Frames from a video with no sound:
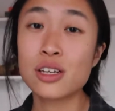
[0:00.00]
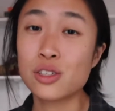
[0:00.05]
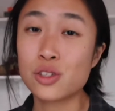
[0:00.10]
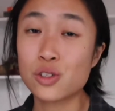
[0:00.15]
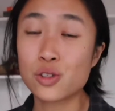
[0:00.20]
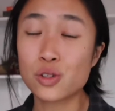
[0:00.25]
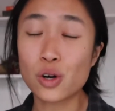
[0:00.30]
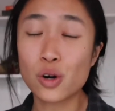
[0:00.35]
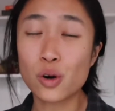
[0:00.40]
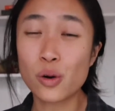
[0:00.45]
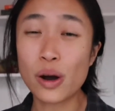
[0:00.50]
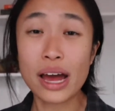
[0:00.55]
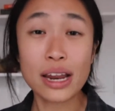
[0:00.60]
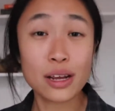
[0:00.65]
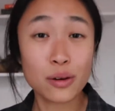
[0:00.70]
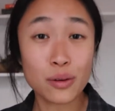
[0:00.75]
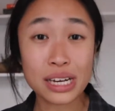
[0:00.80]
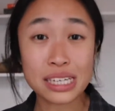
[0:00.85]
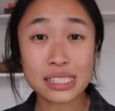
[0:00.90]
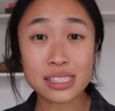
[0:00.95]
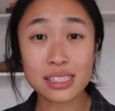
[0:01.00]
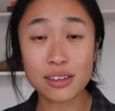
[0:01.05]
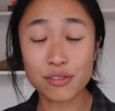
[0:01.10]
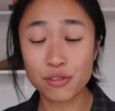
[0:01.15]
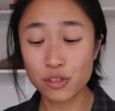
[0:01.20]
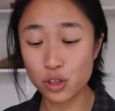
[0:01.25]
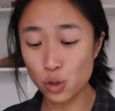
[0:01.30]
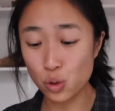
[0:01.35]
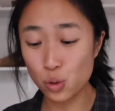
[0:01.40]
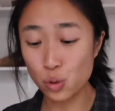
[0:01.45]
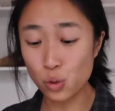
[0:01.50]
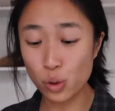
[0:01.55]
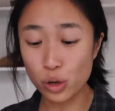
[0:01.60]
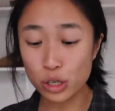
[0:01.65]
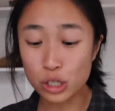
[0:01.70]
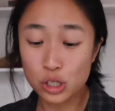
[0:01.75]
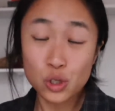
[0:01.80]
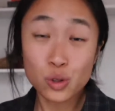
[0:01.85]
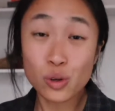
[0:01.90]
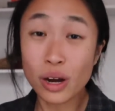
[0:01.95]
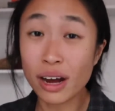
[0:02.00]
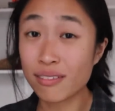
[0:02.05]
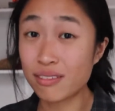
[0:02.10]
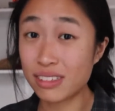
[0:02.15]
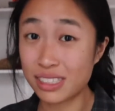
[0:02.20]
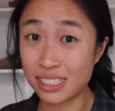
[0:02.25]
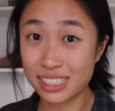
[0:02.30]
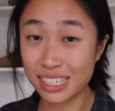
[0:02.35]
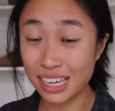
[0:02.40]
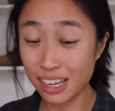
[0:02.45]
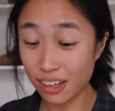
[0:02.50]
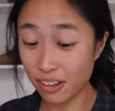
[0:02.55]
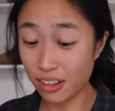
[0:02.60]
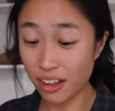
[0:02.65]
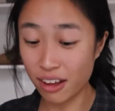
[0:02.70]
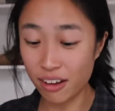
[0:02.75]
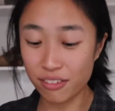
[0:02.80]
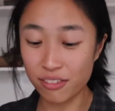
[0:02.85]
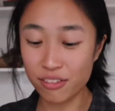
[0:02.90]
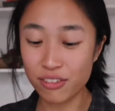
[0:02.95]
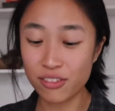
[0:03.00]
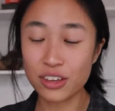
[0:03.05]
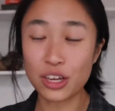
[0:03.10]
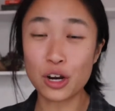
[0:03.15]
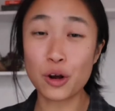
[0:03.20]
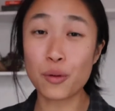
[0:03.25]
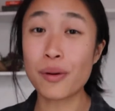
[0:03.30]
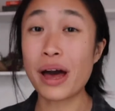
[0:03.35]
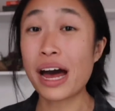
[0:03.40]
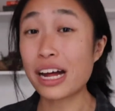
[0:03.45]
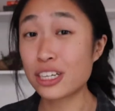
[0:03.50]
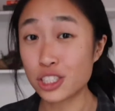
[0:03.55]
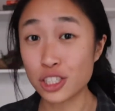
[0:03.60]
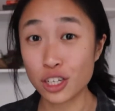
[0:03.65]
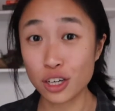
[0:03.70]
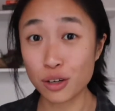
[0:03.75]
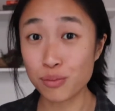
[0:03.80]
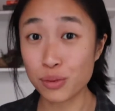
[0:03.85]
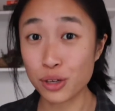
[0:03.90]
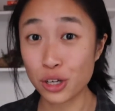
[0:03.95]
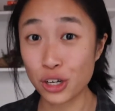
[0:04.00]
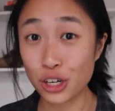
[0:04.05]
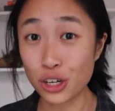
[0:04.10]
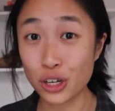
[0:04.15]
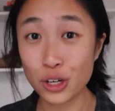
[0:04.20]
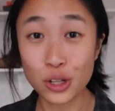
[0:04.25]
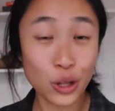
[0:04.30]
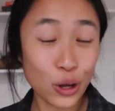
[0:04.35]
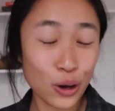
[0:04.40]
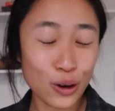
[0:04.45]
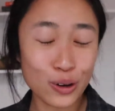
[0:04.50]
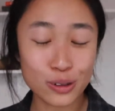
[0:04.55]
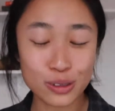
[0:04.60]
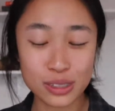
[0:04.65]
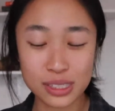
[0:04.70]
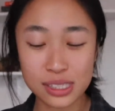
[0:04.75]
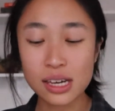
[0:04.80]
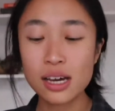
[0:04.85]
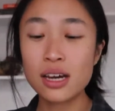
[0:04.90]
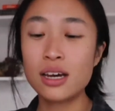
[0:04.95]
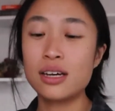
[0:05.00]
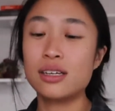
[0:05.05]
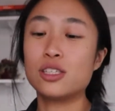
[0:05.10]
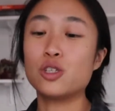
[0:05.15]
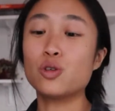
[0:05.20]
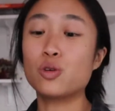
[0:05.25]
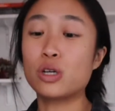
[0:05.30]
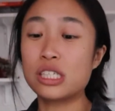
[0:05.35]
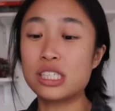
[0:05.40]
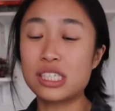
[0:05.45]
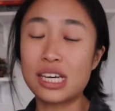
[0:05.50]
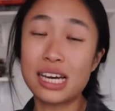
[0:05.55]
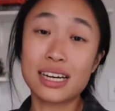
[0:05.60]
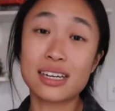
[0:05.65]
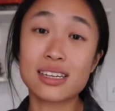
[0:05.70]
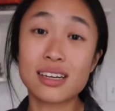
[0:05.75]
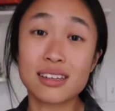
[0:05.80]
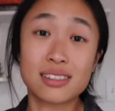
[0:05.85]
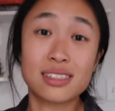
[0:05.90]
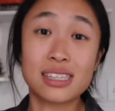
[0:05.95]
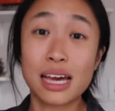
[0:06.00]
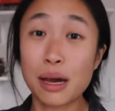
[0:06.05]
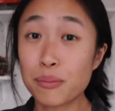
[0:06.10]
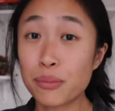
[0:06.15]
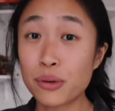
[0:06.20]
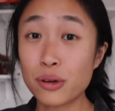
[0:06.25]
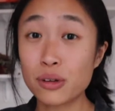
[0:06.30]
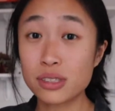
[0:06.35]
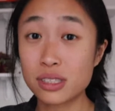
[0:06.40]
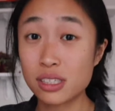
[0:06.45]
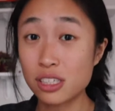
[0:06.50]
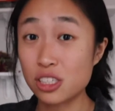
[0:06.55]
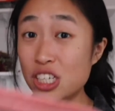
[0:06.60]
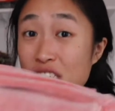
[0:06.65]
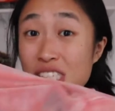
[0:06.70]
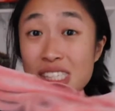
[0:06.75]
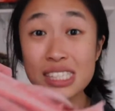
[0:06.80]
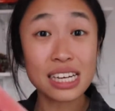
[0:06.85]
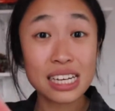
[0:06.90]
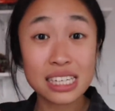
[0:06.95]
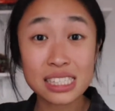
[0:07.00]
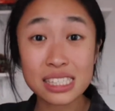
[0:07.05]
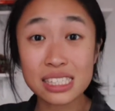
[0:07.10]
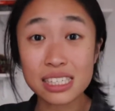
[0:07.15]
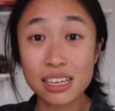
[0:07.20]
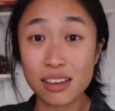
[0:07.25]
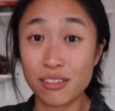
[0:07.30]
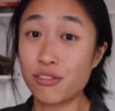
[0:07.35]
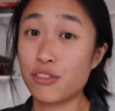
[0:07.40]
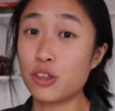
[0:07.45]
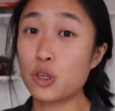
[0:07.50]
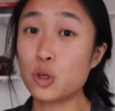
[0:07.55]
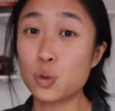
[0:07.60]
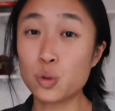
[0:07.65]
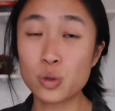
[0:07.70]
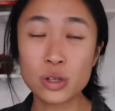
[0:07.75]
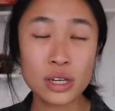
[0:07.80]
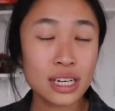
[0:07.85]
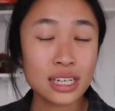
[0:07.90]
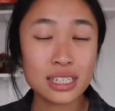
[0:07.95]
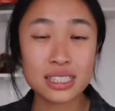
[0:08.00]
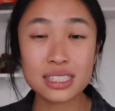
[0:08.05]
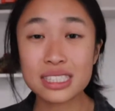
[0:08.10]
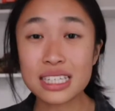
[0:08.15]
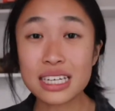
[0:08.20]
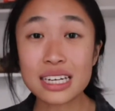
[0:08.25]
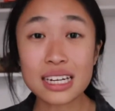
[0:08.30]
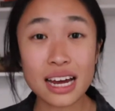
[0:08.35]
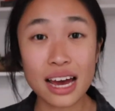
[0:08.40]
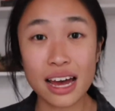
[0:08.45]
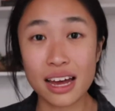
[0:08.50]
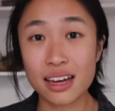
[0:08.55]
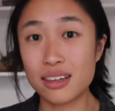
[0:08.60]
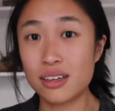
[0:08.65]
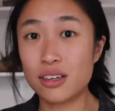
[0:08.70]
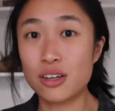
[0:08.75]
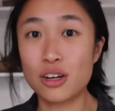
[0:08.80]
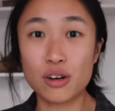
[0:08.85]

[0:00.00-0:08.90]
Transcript: So anyways, if you do have the skill of, patching up your clothes, you could take a sample such as this. If you see it at,